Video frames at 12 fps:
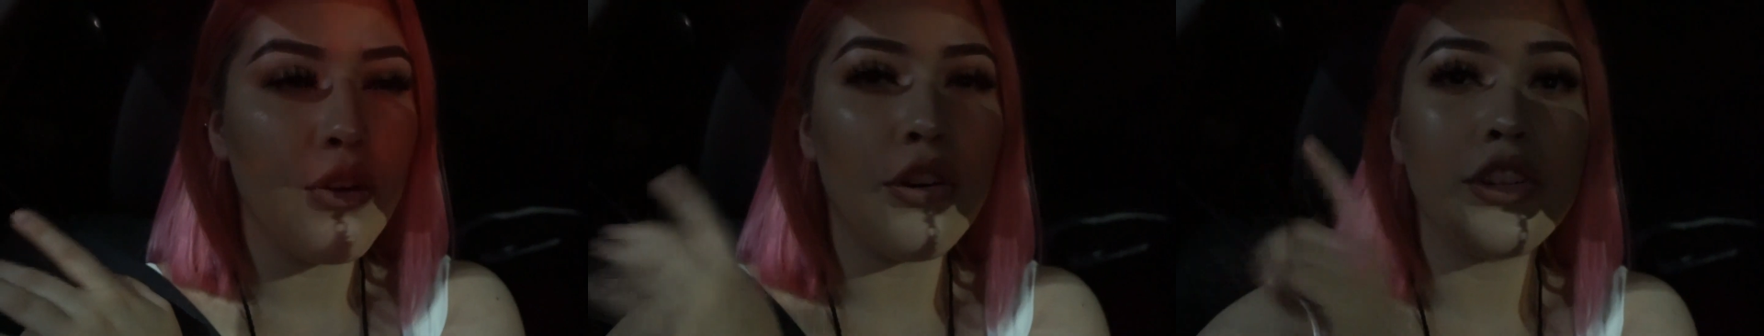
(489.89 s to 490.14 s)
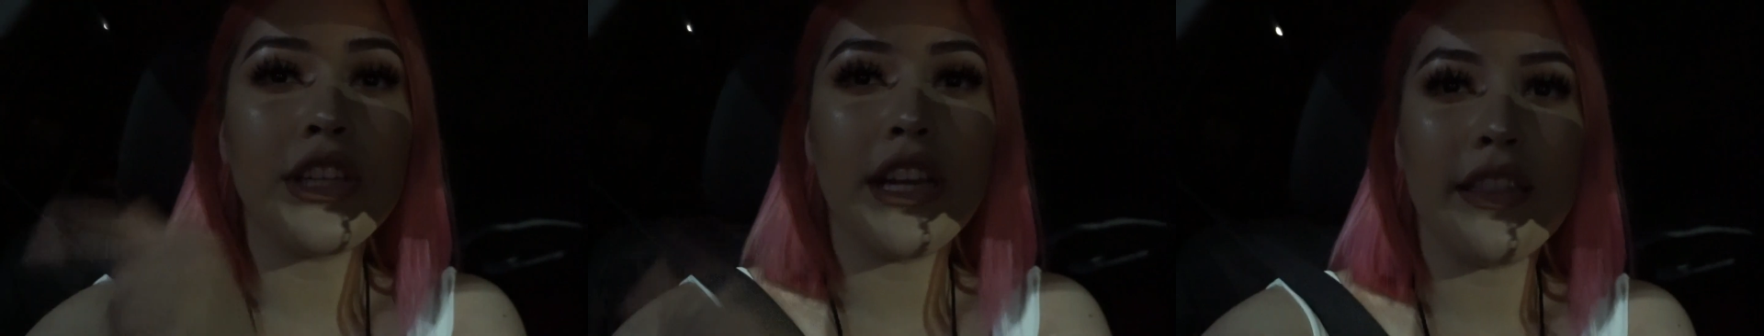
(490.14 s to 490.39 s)

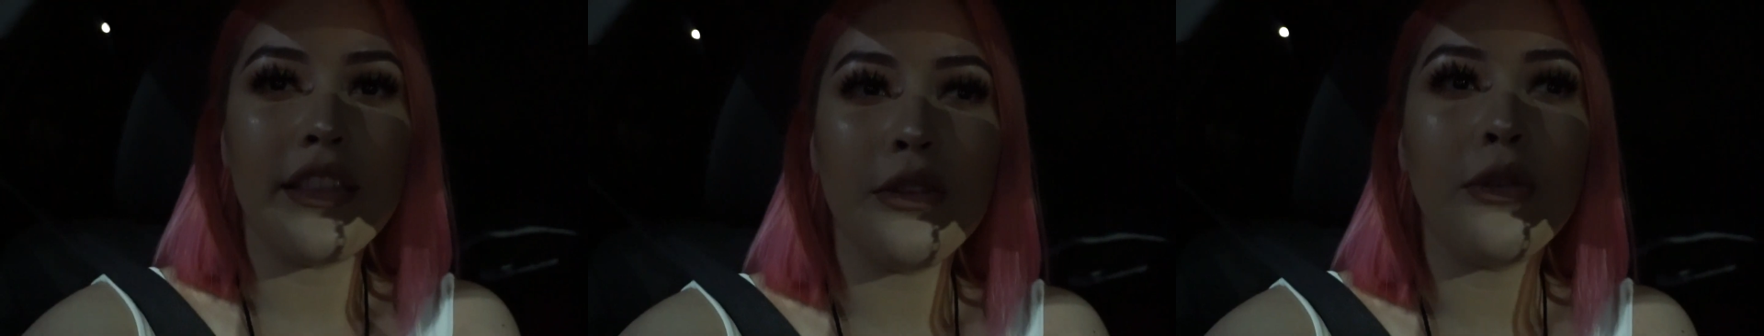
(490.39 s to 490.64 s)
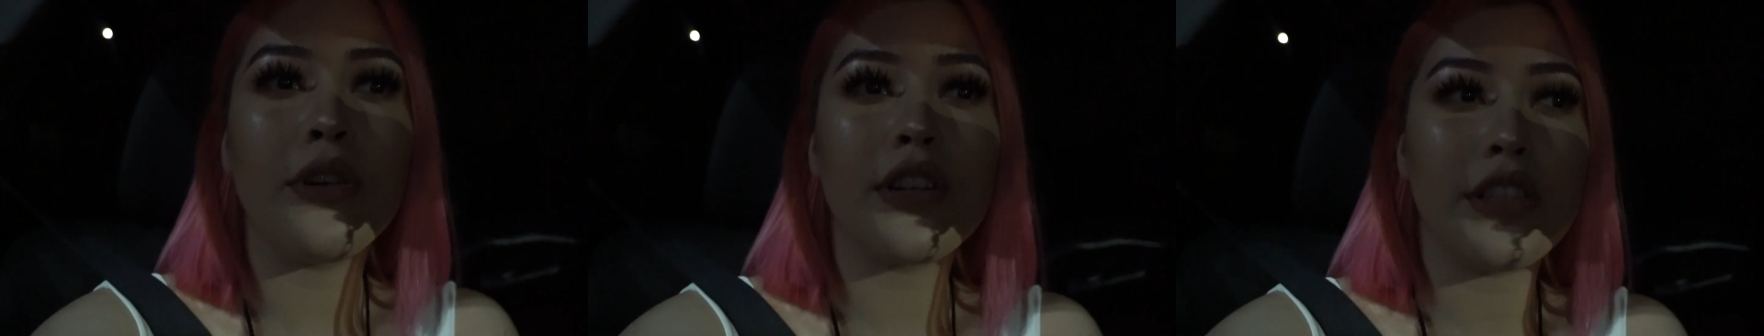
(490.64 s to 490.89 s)

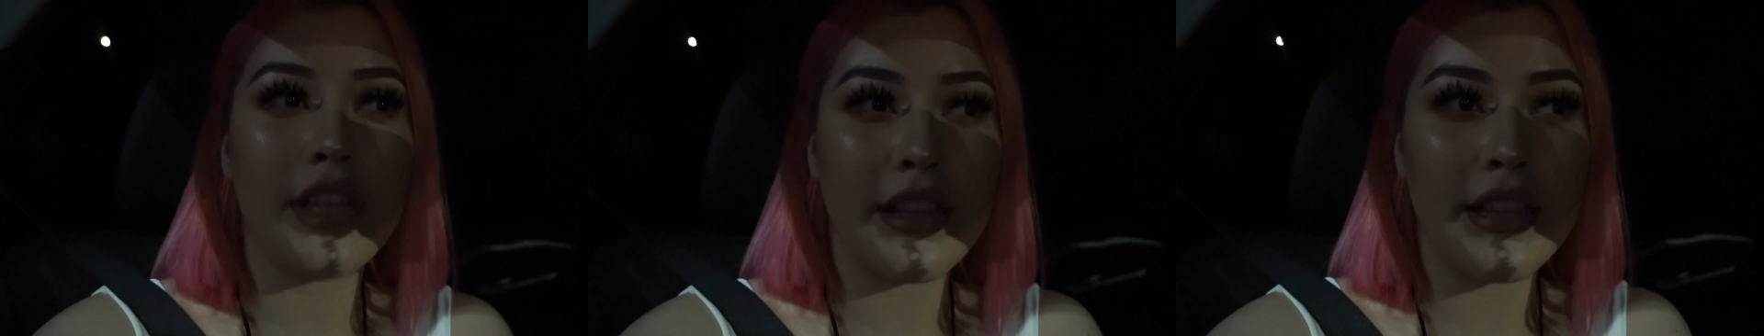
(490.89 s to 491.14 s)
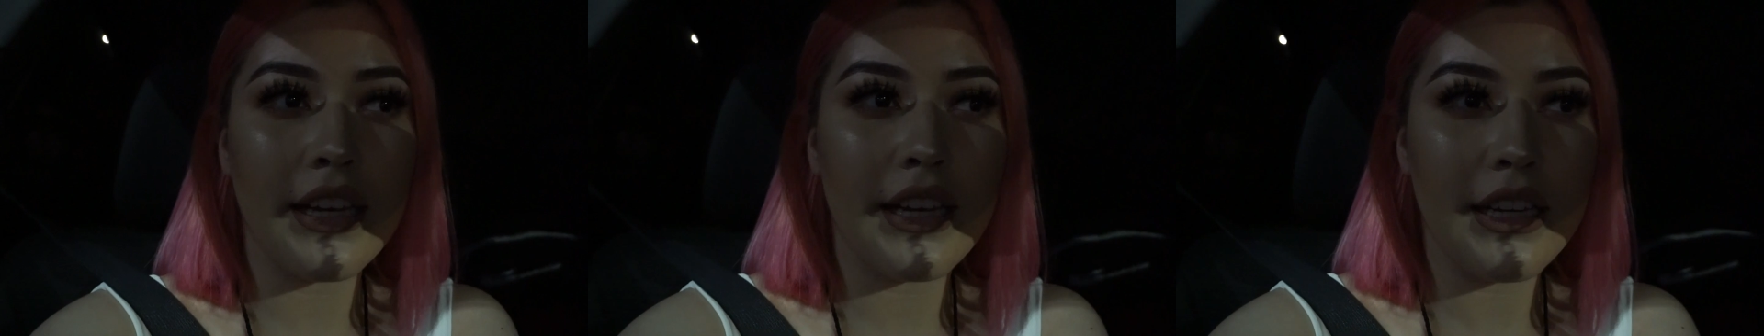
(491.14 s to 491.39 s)

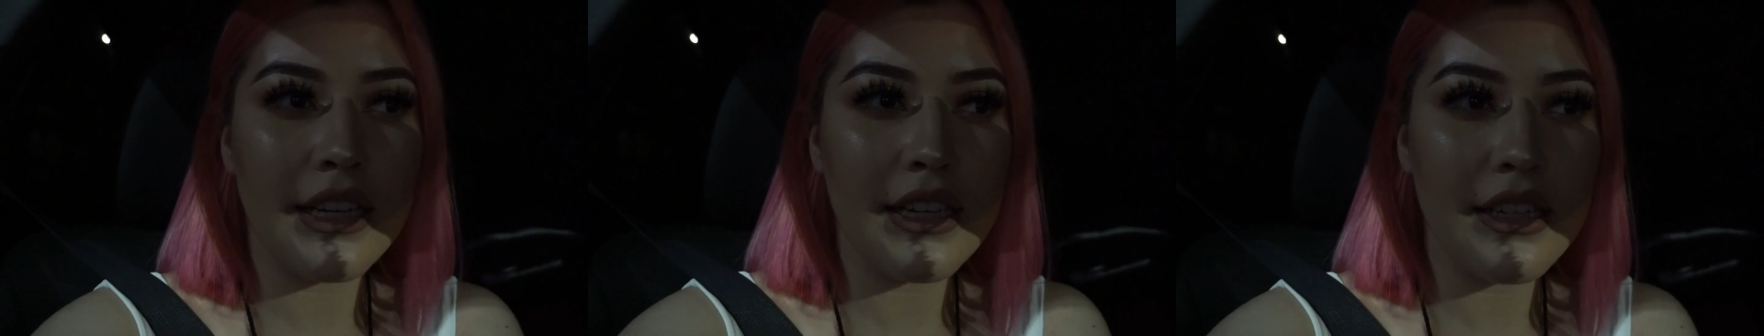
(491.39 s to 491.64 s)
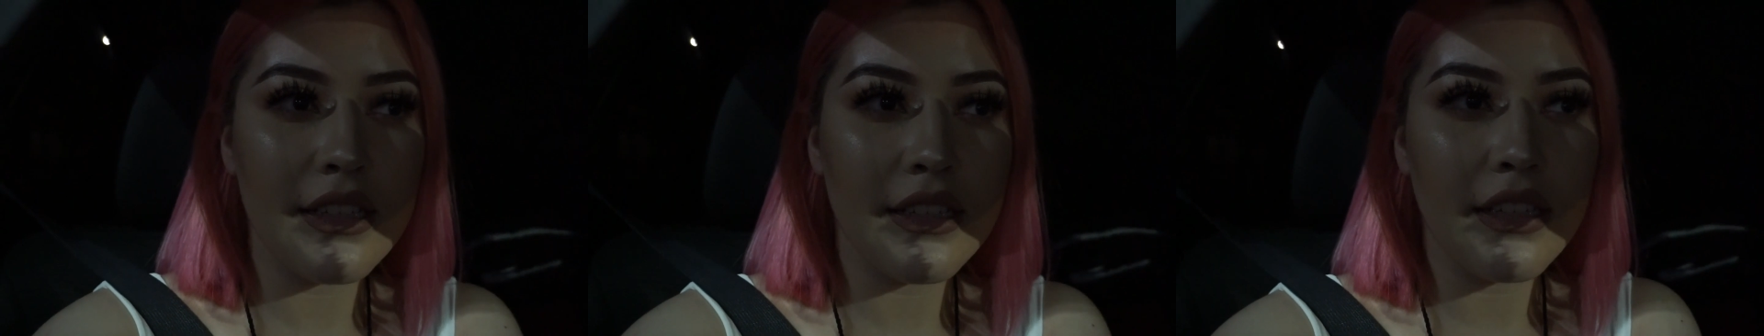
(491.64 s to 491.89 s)

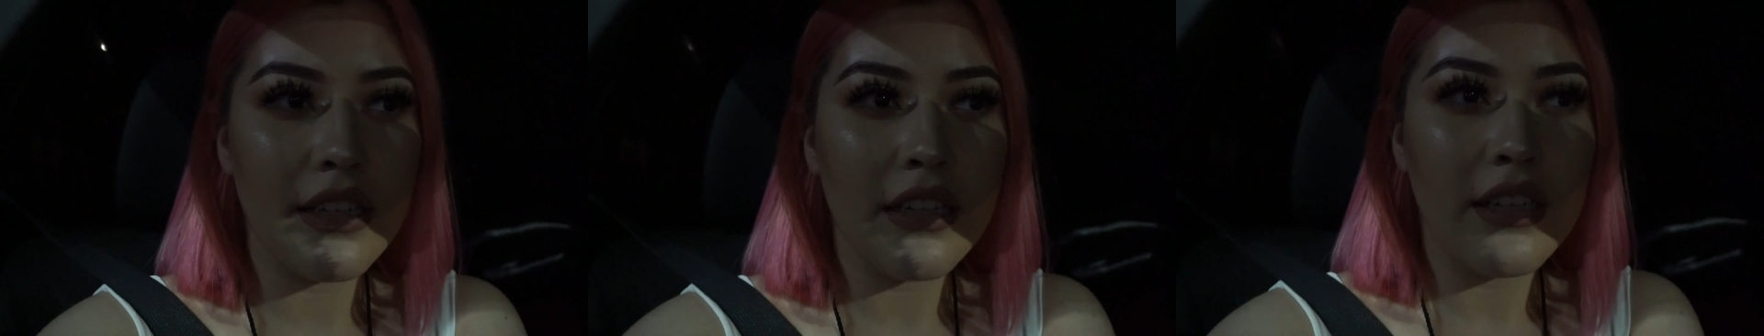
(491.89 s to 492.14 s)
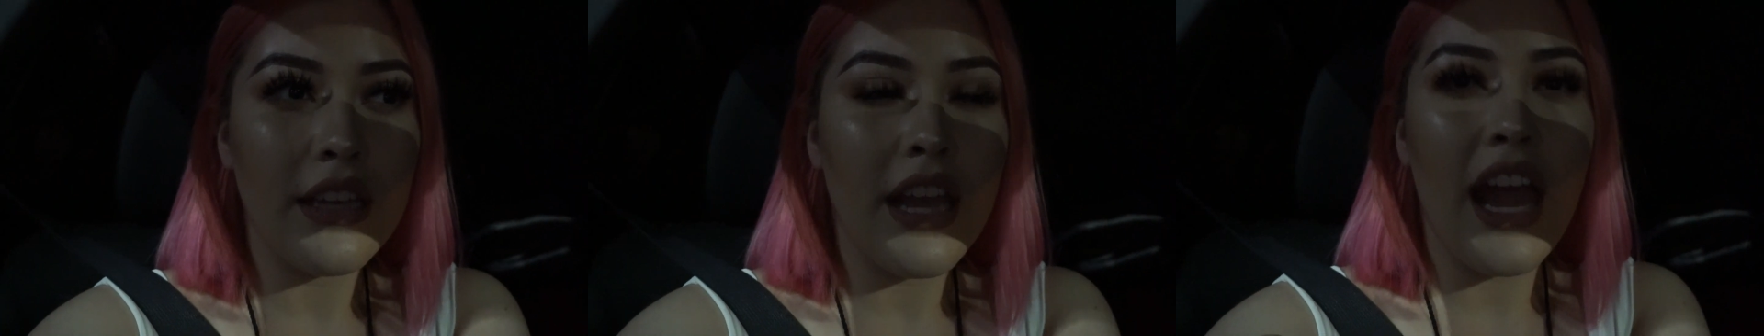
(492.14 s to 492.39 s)
Orchateria,
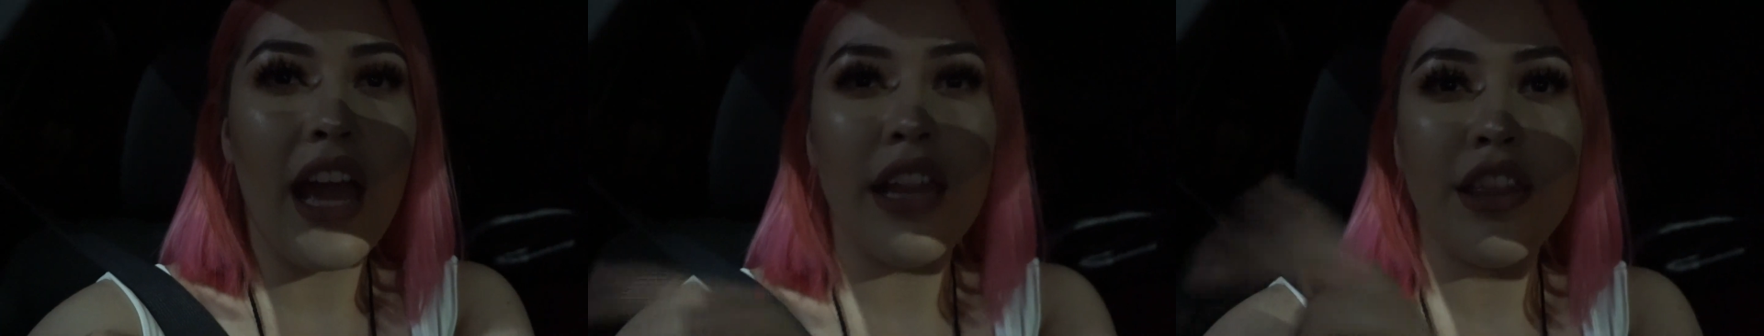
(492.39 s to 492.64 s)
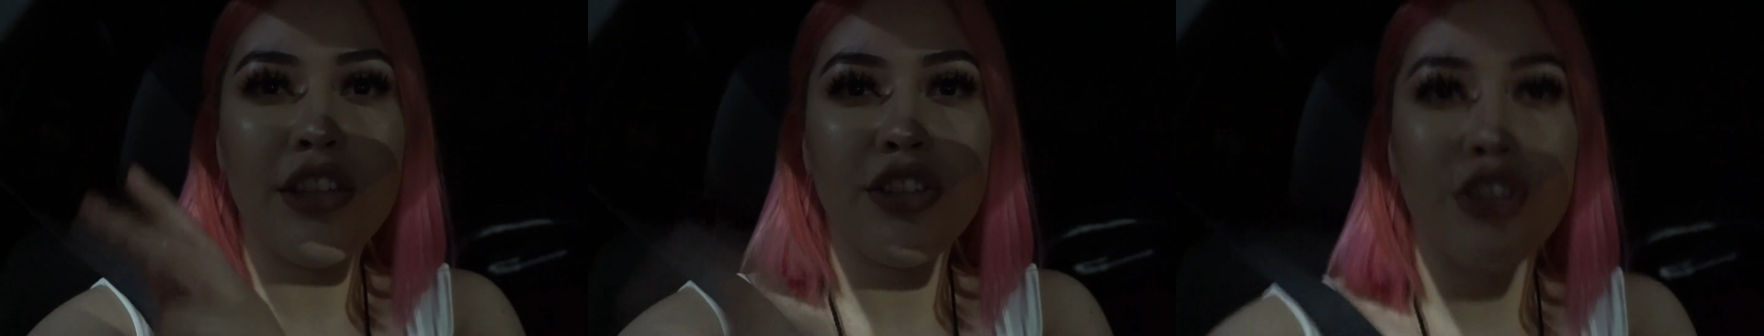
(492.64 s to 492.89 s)

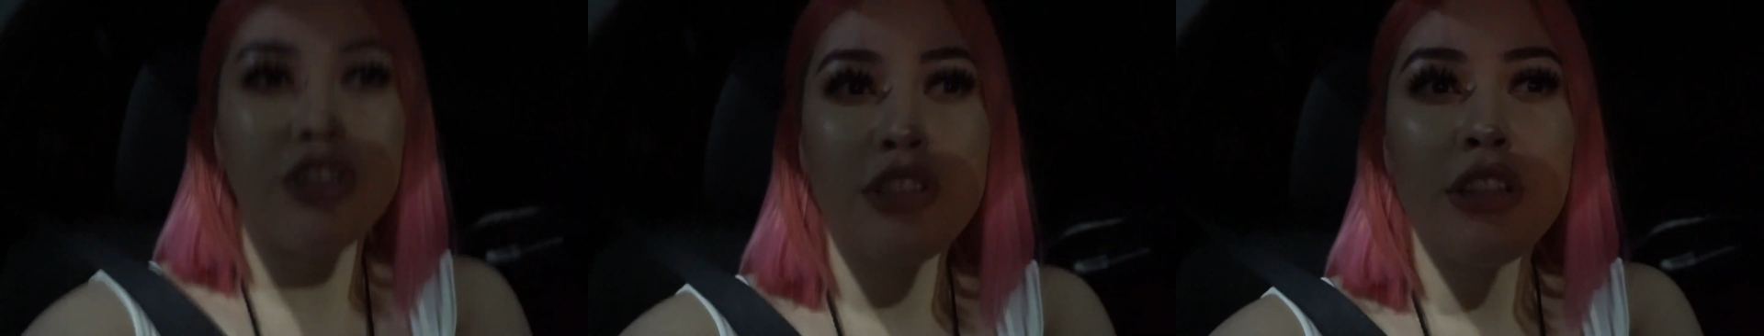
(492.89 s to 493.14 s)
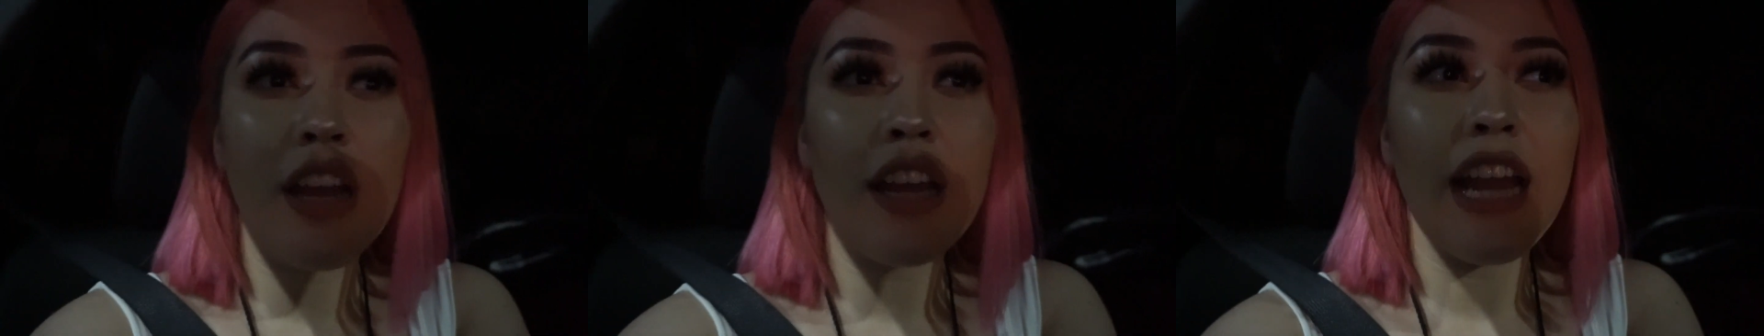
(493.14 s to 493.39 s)
and the Dirt
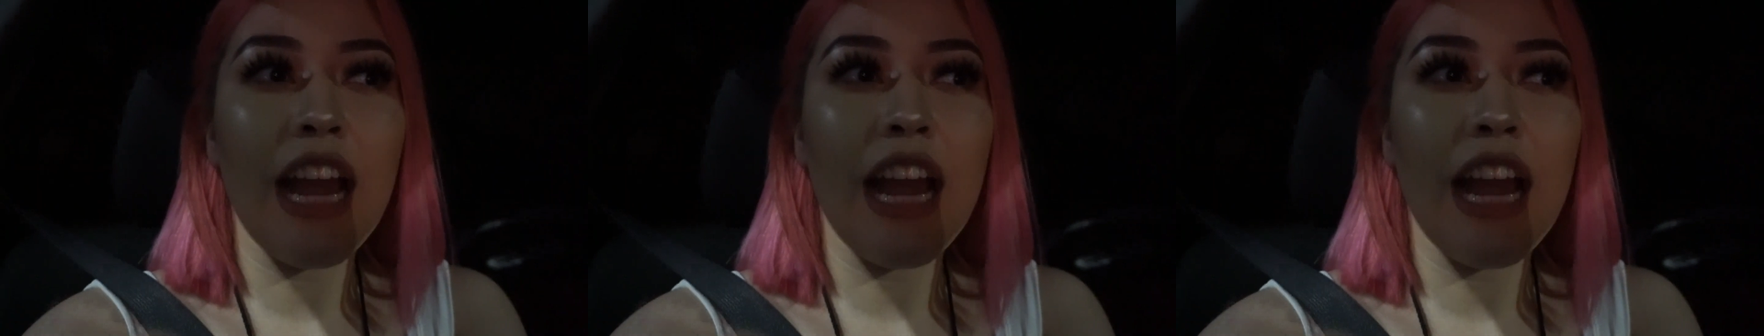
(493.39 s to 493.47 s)
Dog.